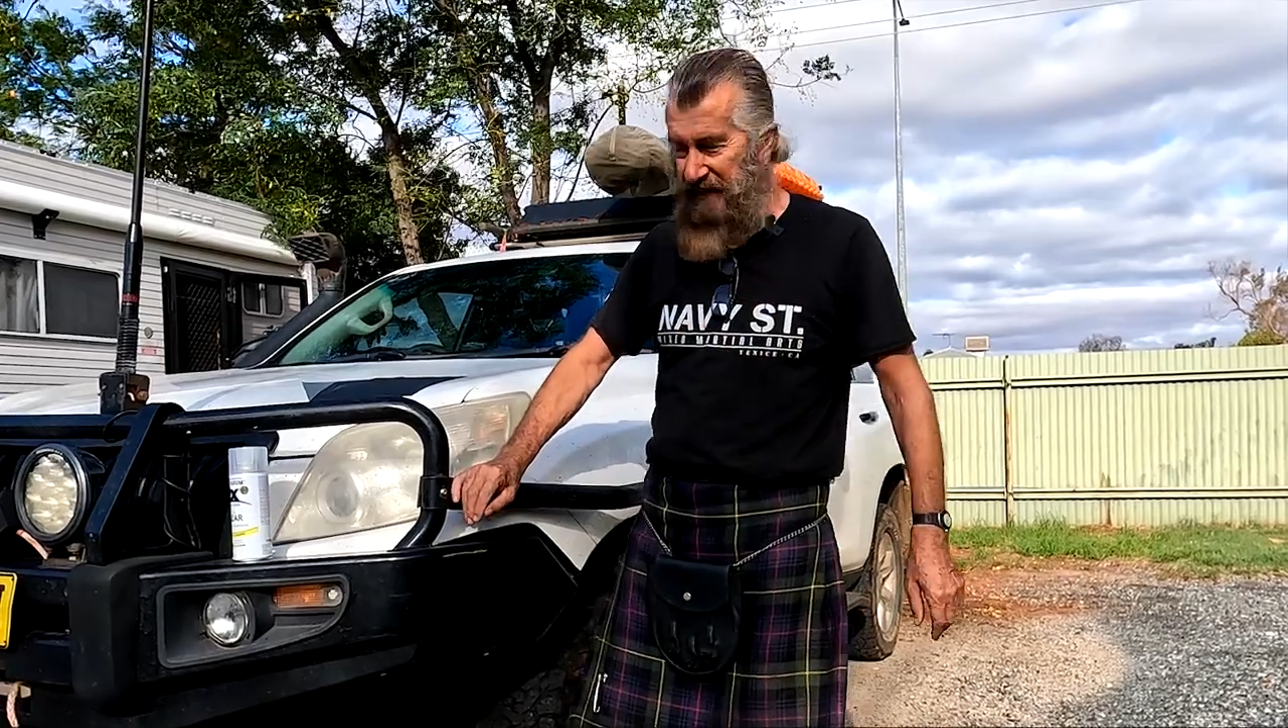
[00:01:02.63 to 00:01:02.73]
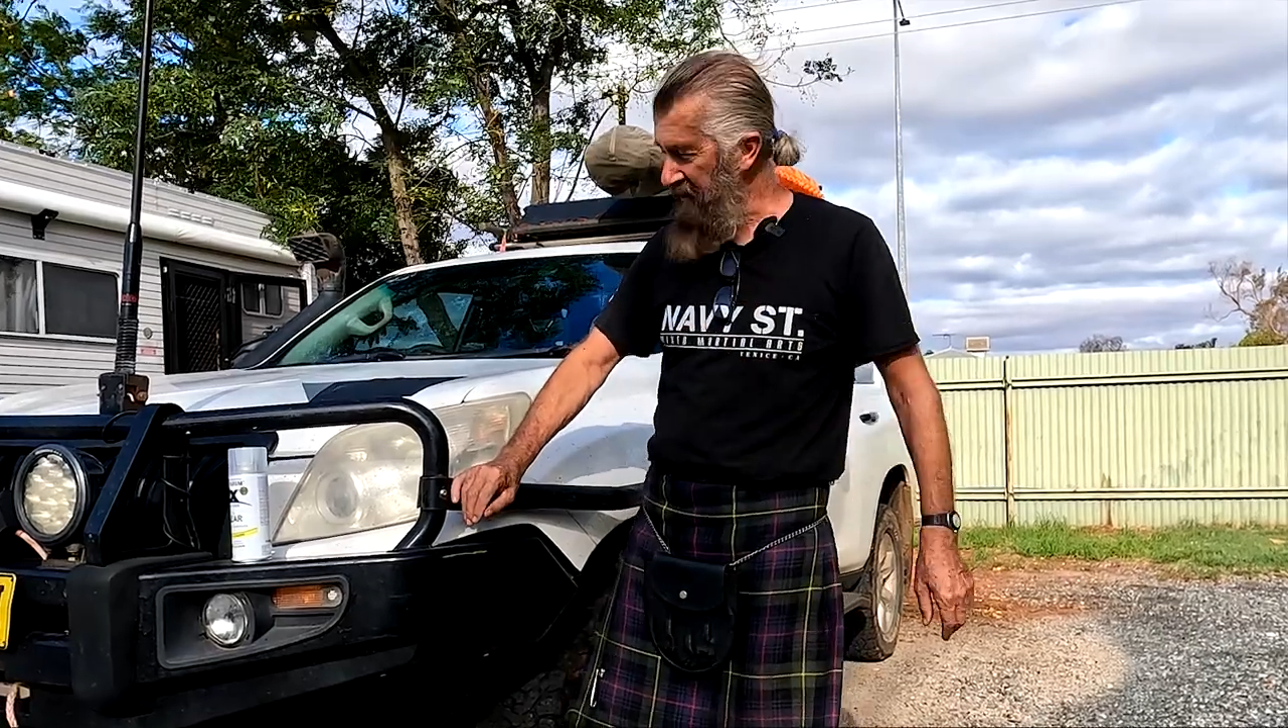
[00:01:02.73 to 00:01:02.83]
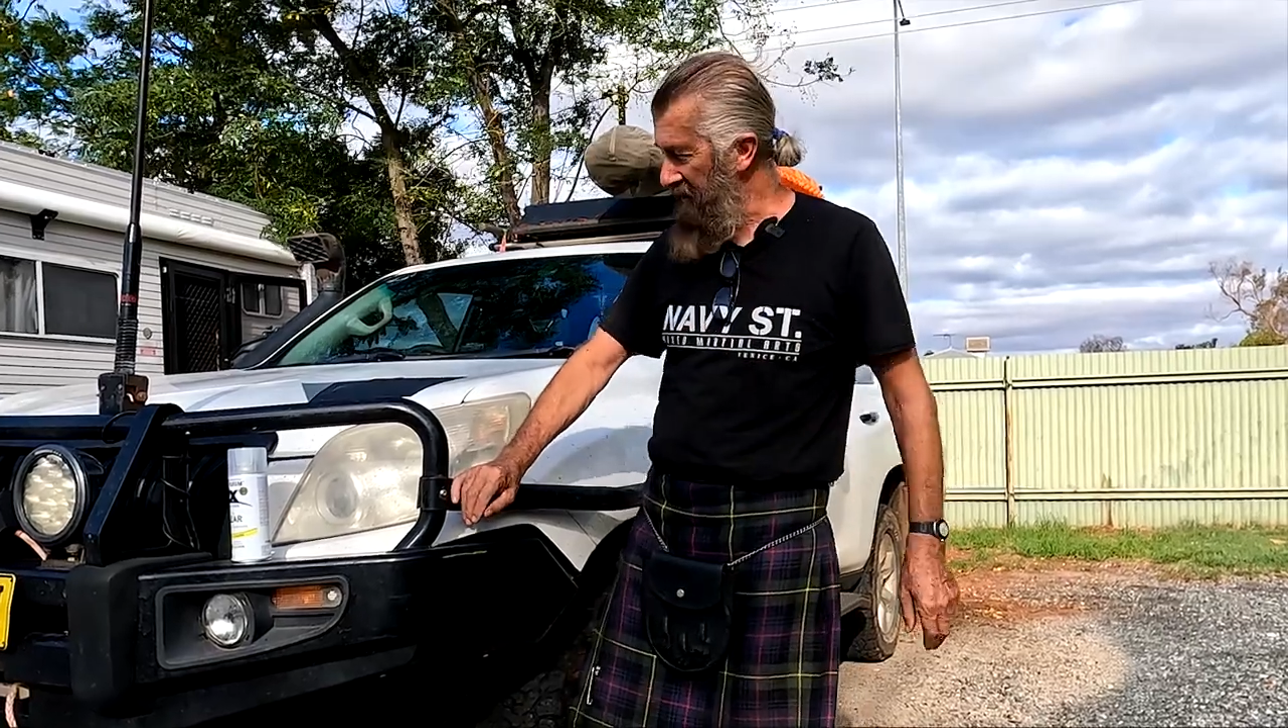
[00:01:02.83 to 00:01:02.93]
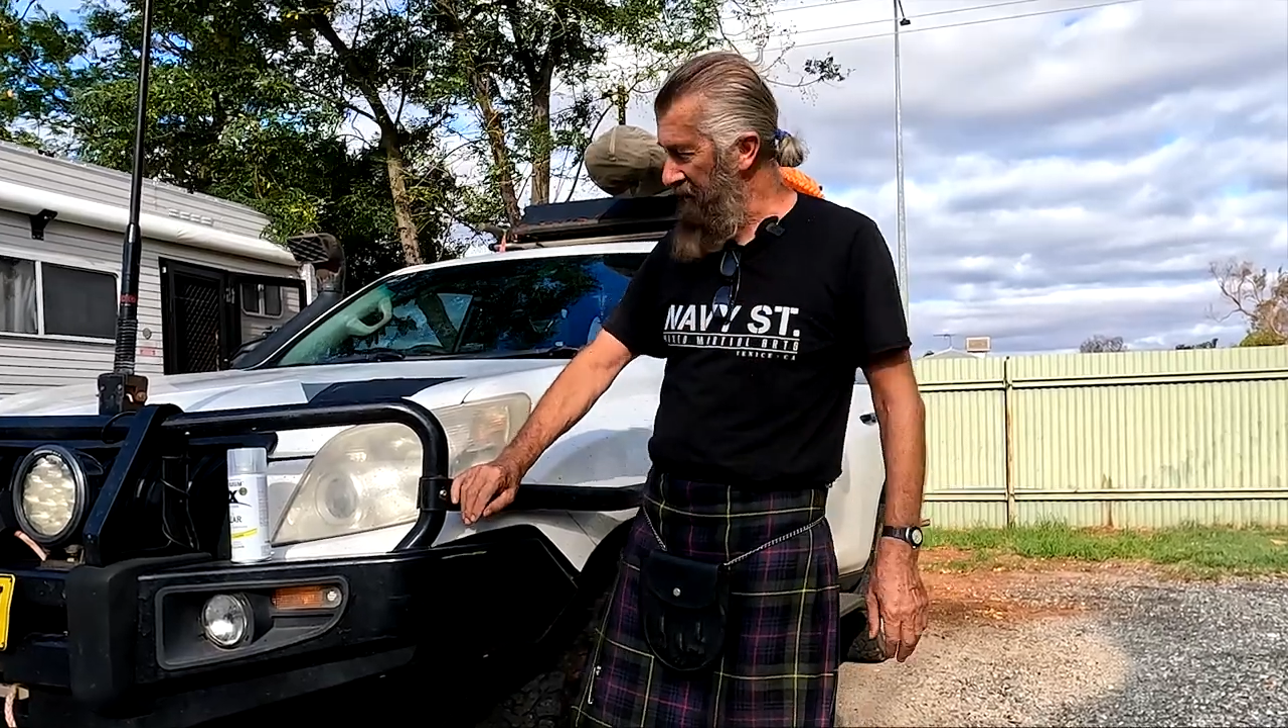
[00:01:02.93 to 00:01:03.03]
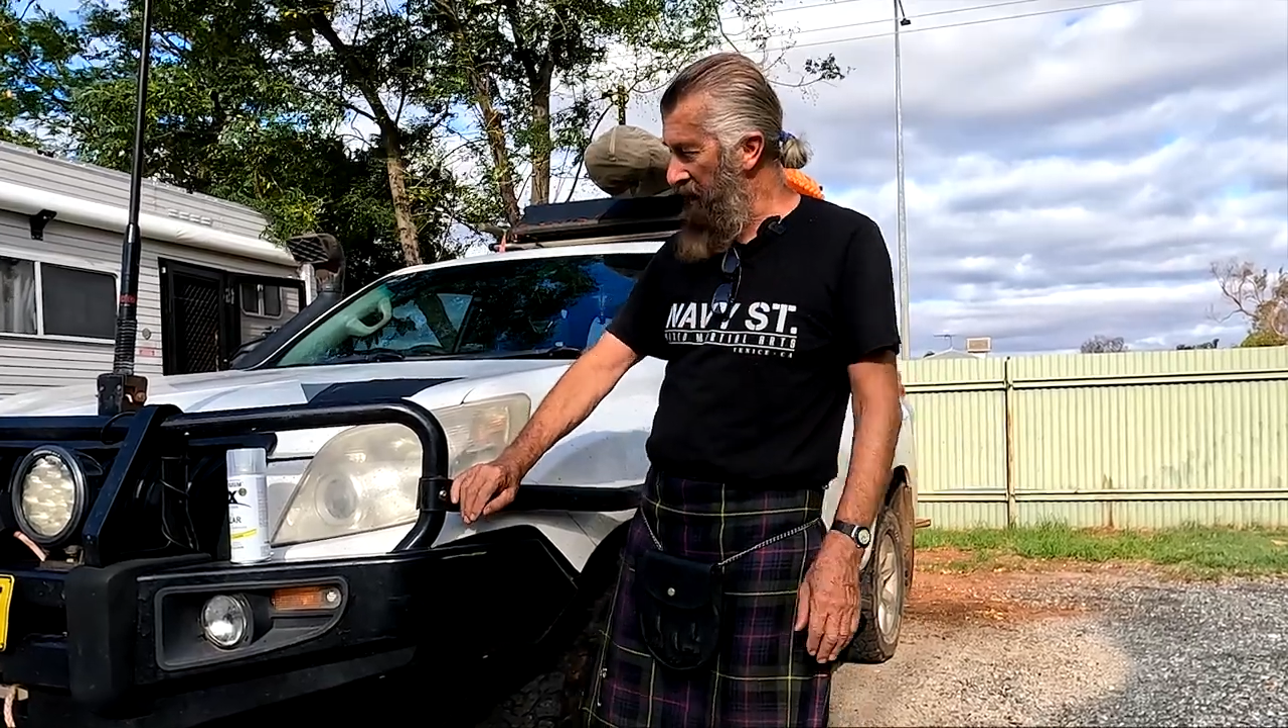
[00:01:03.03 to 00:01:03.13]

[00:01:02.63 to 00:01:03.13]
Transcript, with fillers: session,